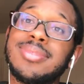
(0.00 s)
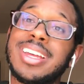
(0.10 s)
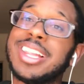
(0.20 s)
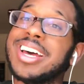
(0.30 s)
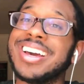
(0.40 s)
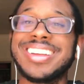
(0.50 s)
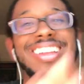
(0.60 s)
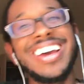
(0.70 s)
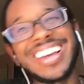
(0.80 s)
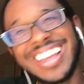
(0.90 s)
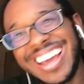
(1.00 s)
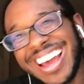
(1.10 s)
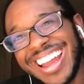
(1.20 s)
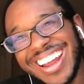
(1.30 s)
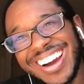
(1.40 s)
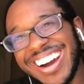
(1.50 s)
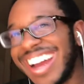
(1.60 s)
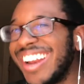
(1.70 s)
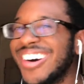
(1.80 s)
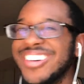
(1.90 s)
Look, look, look, I know, I
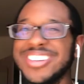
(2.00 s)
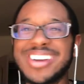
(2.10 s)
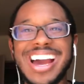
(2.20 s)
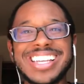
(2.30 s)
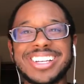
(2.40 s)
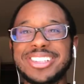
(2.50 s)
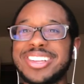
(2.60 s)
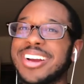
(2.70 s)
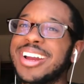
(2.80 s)
know you guys out there,